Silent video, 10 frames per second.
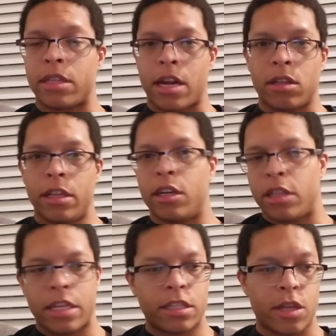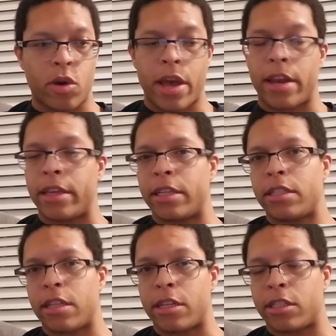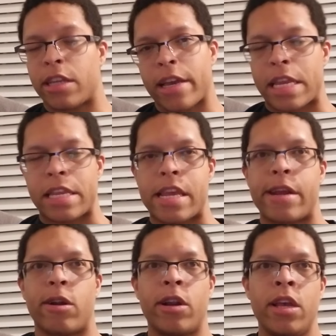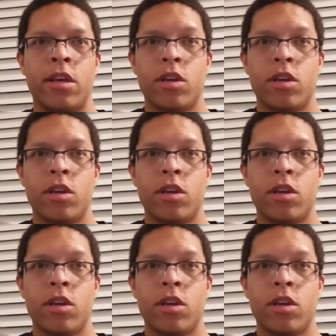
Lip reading: that are literally still heading into their second year